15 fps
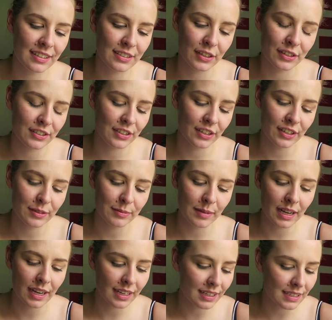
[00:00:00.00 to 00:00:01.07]
don't know,
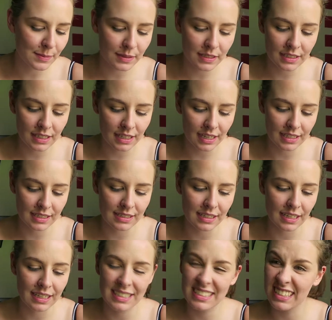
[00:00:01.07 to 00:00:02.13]
my husband is
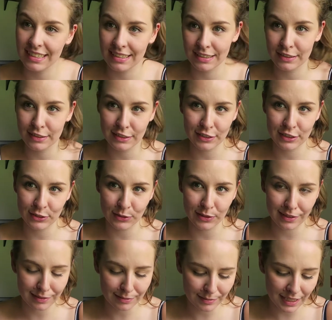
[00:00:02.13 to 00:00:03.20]
like 6 inches
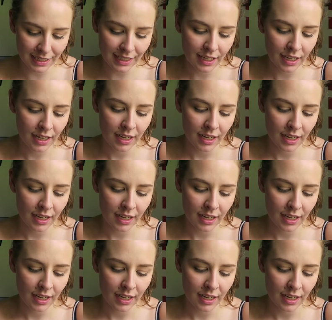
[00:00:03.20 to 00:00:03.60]
shorter than me.